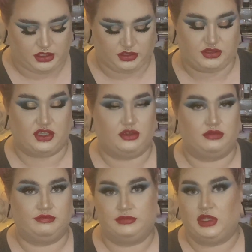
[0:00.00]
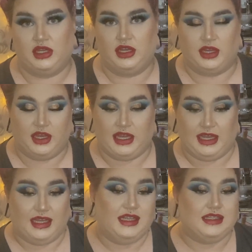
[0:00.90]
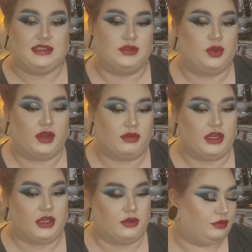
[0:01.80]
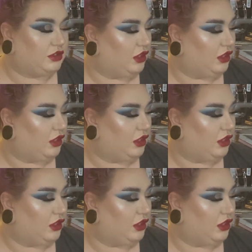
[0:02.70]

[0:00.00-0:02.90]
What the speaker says: So this is what I'm going to use.